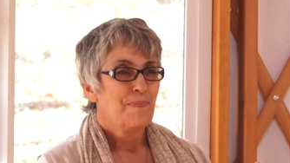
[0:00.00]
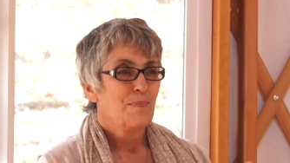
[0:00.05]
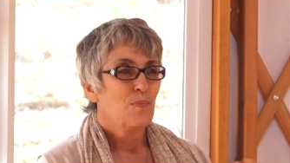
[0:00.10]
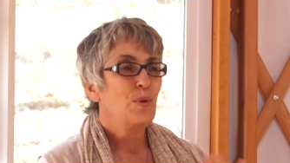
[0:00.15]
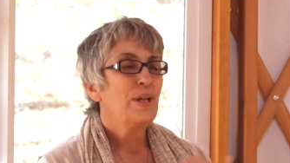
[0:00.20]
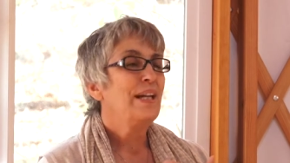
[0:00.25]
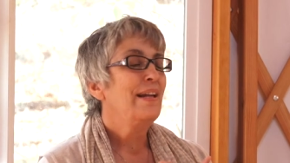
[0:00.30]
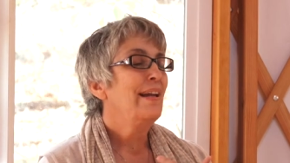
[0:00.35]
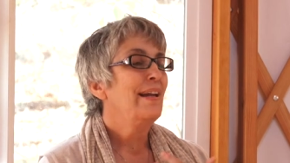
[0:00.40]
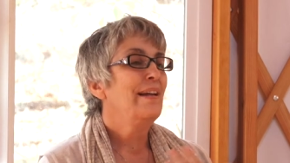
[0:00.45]

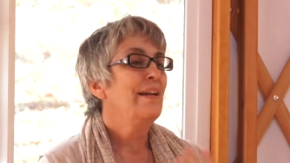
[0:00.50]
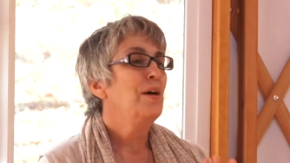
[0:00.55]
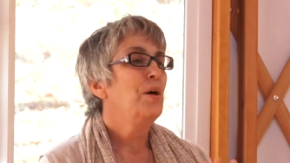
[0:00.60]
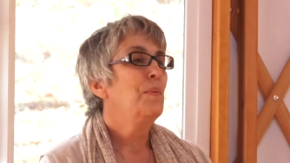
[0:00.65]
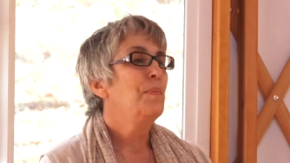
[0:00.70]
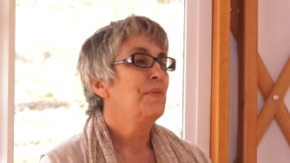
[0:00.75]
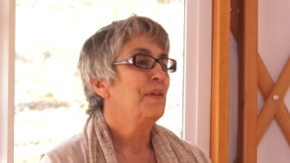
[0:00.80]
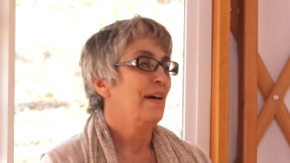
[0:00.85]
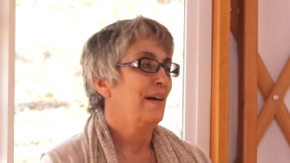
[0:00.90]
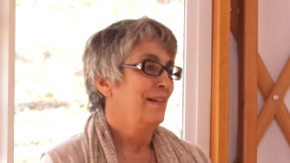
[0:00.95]
We can't
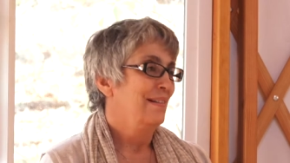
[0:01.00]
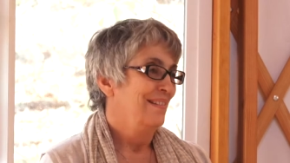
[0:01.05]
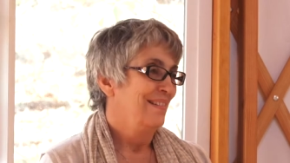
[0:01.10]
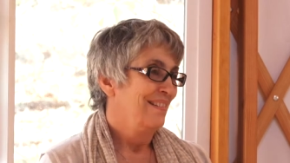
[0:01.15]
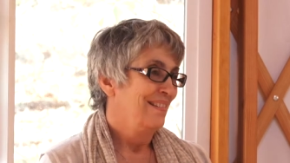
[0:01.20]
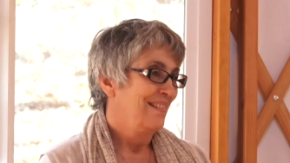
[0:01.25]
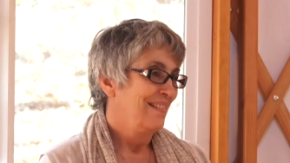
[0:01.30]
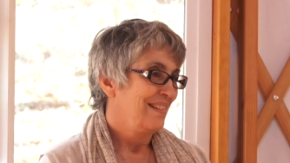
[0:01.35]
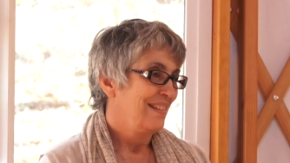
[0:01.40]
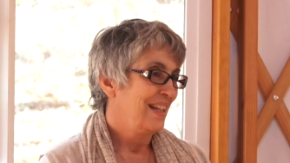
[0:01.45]
help that.
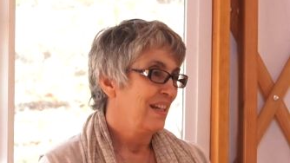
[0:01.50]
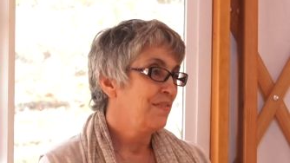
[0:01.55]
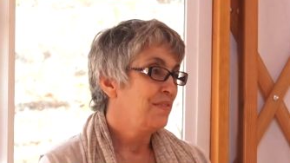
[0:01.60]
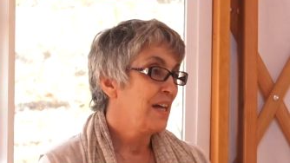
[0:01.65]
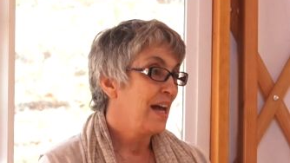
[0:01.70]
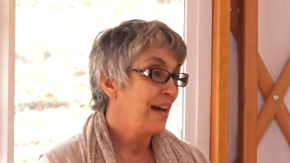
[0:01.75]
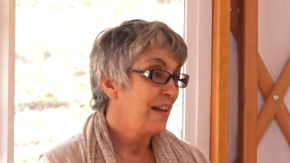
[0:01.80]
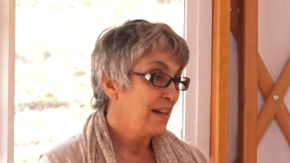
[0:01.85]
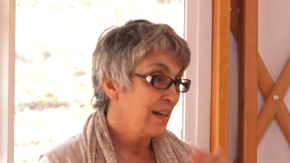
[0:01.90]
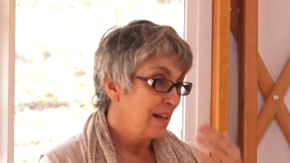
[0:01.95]
If
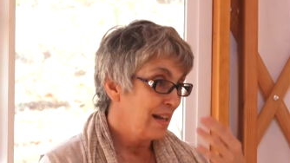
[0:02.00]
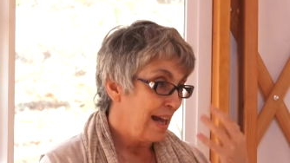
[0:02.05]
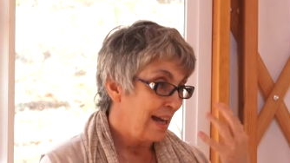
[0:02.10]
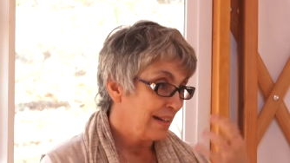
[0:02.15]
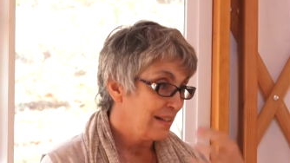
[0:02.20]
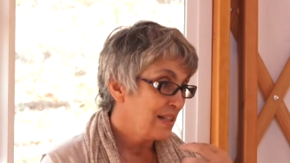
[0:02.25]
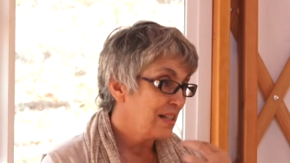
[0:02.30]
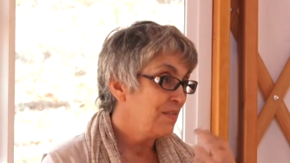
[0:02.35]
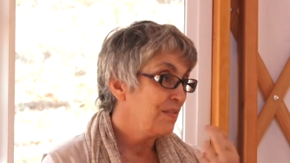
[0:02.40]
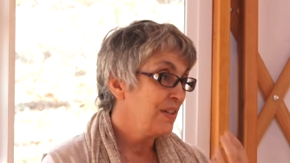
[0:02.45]
that
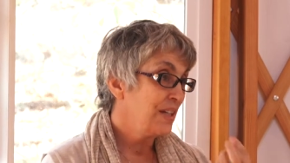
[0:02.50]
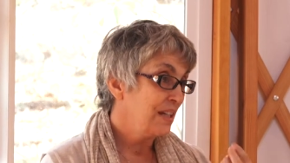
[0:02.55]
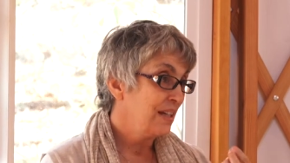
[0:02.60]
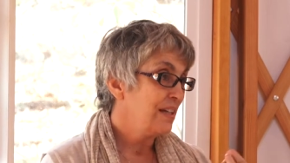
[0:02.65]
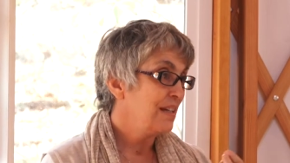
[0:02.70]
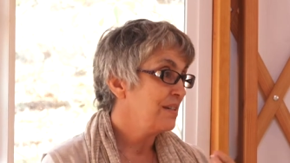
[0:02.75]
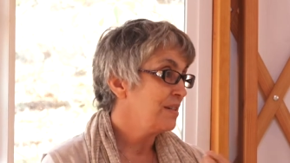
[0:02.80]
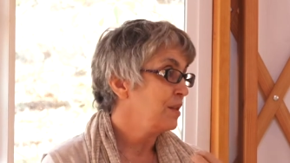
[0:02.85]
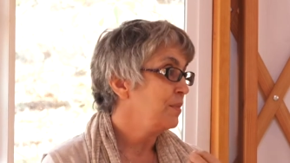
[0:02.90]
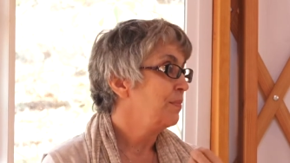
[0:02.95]

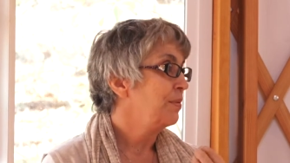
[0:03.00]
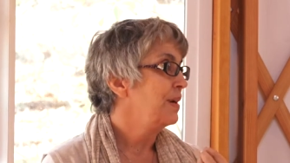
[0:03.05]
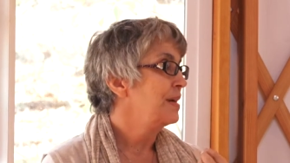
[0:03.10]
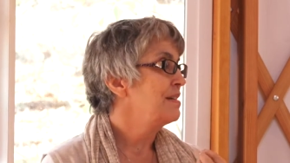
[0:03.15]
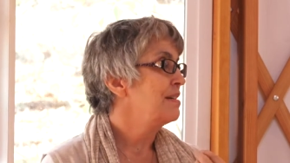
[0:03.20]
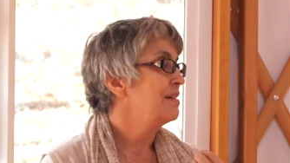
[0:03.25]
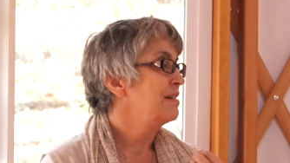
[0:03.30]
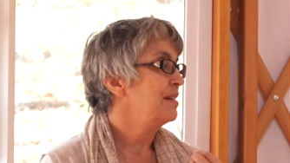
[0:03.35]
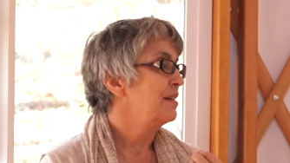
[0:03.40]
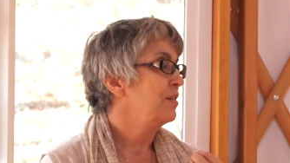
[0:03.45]
activity isn't
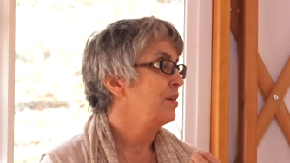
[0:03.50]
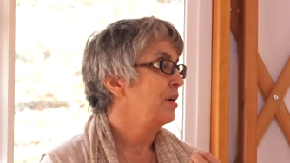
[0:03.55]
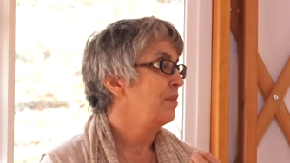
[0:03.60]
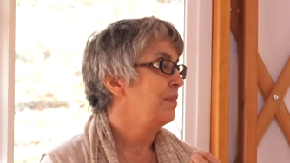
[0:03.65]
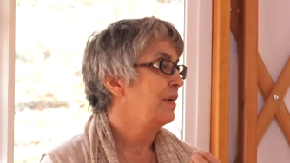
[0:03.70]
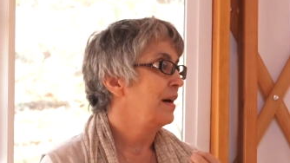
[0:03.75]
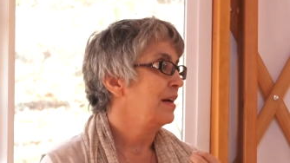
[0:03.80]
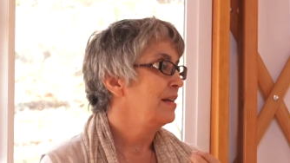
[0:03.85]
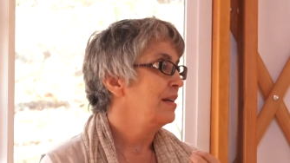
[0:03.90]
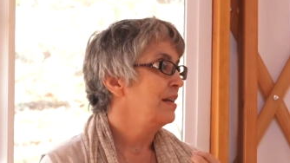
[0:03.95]
present in our
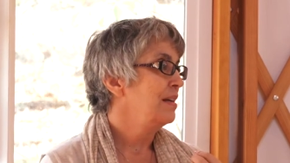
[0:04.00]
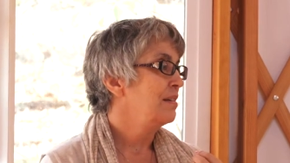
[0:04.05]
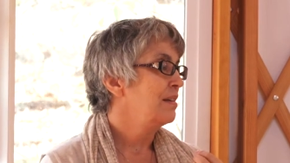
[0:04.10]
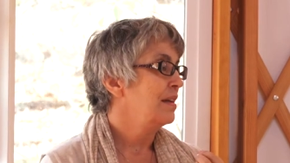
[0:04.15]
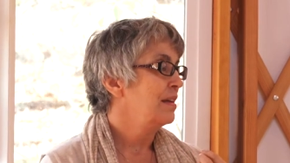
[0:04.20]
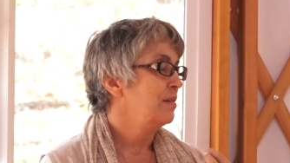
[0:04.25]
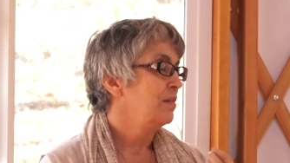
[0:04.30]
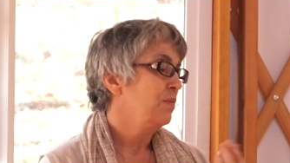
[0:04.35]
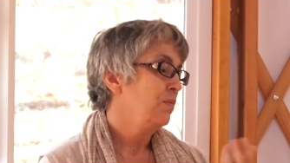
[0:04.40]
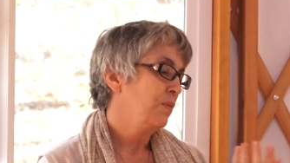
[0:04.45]
body,
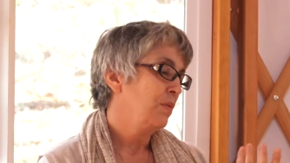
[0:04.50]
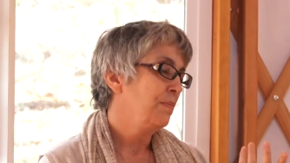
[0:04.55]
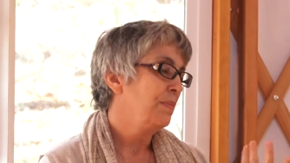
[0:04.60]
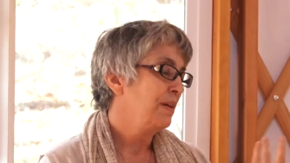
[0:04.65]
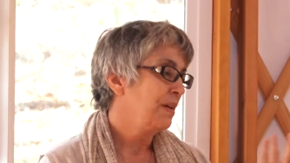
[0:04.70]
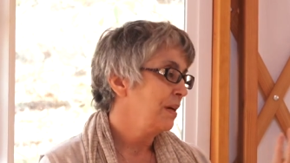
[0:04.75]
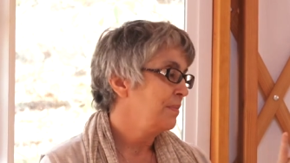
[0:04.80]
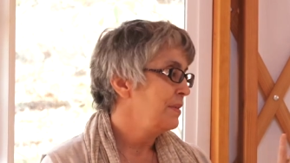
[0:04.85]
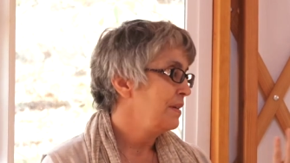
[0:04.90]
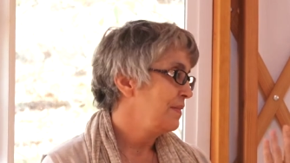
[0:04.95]
then we'll
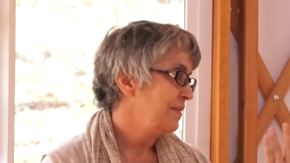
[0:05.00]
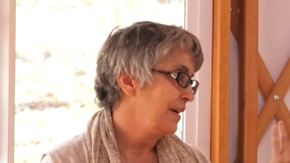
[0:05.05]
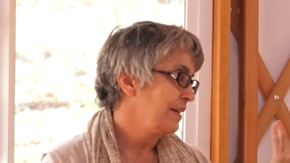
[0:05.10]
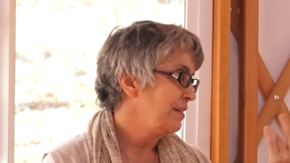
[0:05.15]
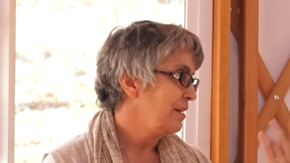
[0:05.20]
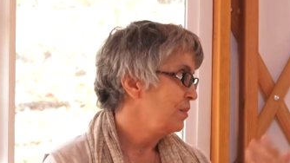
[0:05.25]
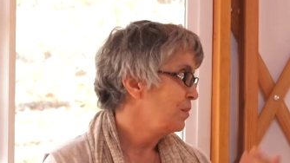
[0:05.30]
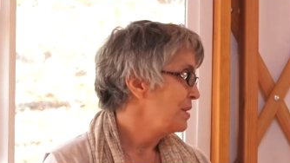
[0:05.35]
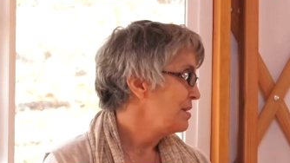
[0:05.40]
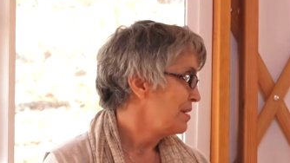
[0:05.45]
become
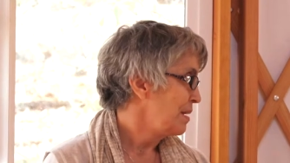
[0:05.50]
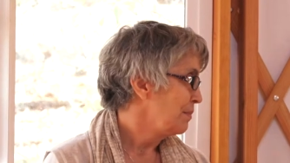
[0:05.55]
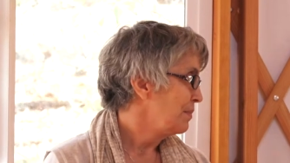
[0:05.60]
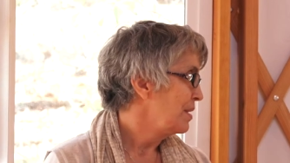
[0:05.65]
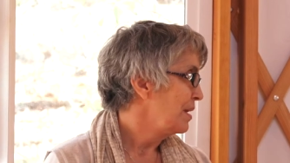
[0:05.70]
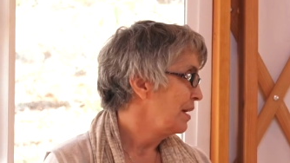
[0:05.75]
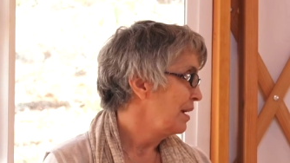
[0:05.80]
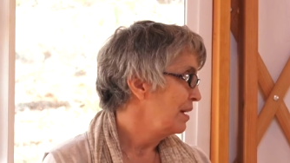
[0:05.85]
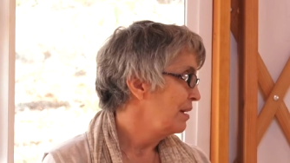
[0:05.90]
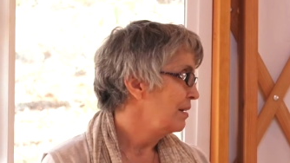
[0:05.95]
infected with
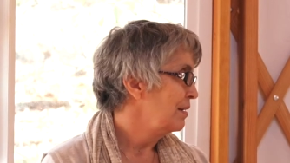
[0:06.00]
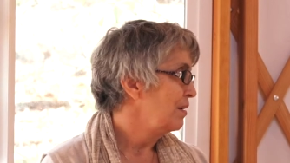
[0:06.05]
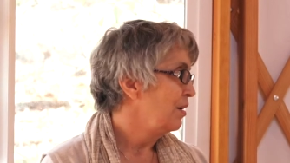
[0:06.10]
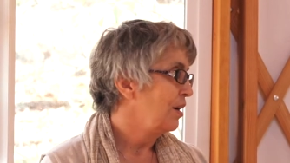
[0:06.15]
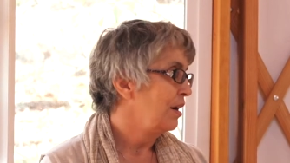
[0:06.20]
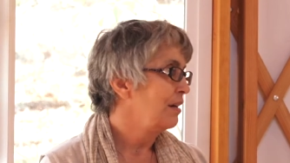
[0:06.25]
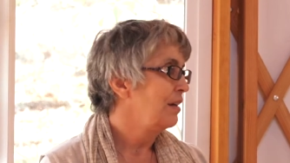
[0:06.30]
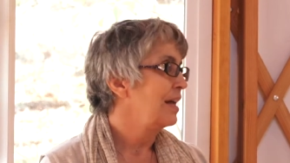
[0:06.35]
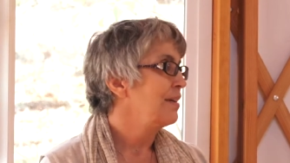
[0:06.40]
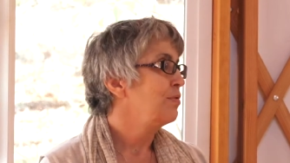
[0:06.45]
something and
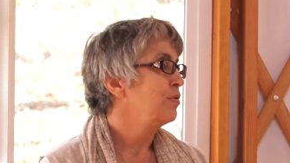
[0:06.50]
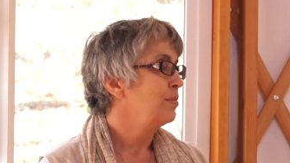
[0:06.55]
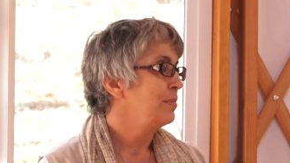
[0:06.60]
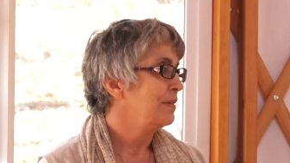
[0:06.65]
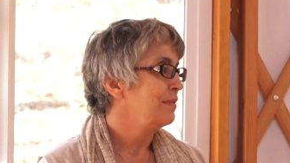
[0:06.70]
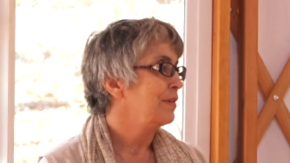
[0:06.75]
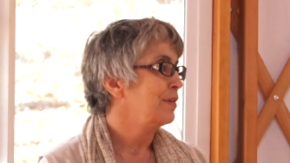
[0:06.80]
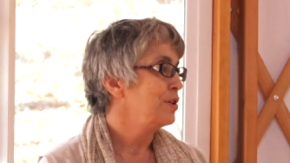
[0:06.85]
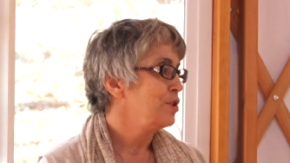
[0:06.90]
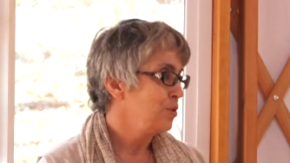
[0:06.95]
our life will be
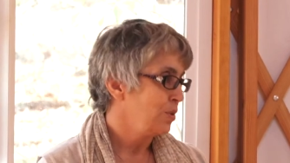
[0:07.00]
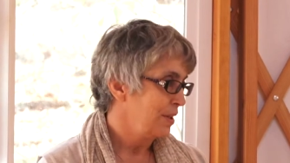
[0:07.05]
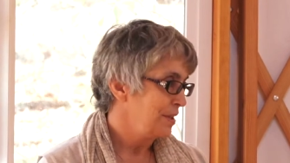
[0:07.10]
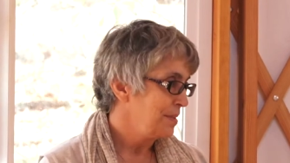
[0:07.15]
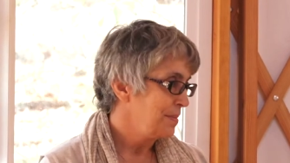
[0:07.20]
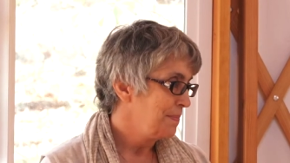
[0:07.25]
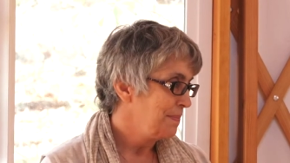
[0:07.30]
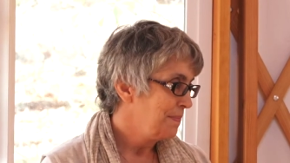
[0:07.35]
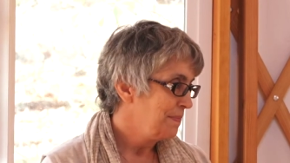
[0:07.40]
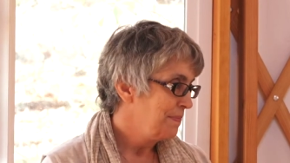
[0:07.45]
very short.